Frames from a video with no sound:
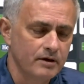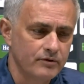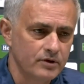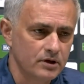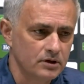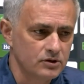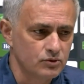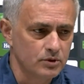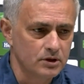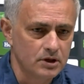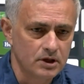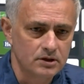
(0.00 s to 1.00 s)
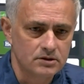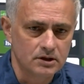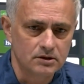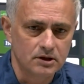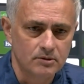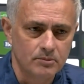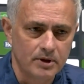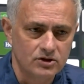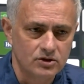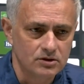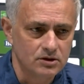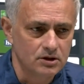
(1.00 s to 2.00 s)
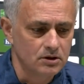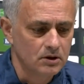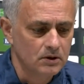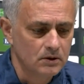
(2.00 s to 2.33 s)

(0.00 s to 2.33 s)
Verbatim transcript: every three days and ten matches in